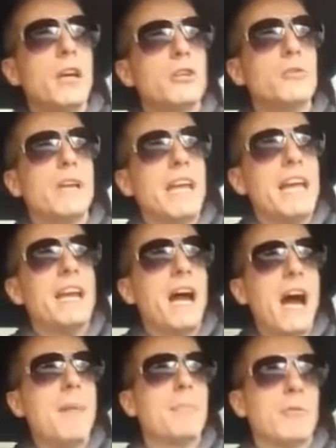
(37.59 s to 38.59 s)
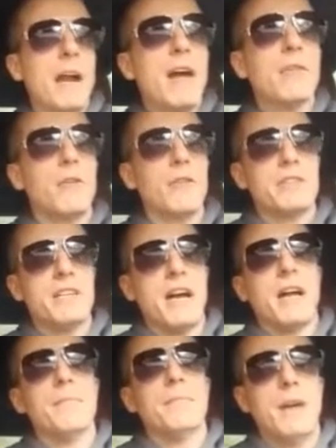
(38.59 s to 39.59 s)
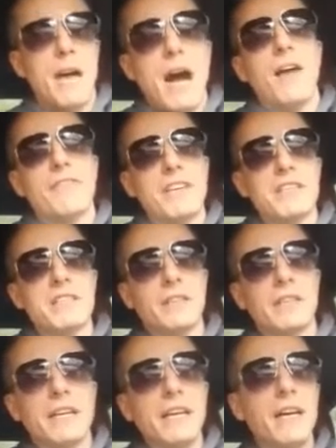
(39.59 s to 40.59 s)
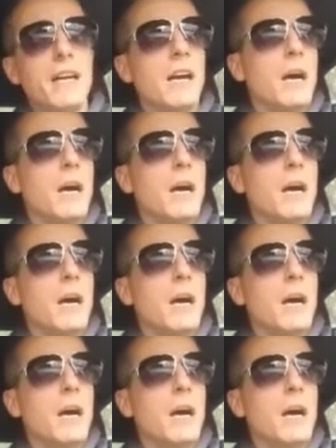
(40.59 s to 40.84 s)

you can't hop around all the time, obviously,